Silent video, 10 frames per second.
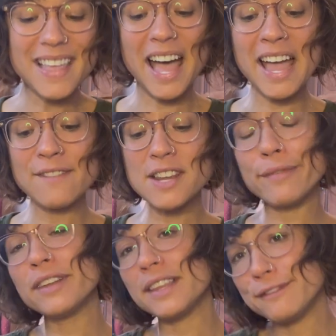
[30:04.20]
I have
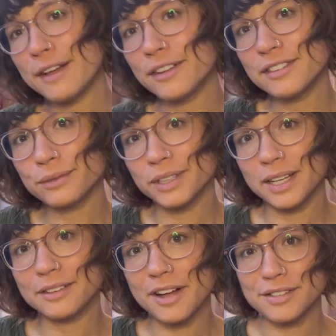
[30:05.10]
definitely felt
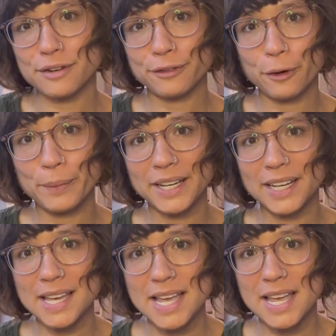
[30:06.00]
really
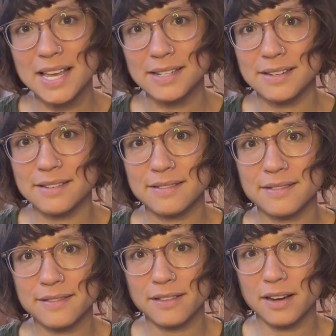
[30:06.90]
claustrophobic in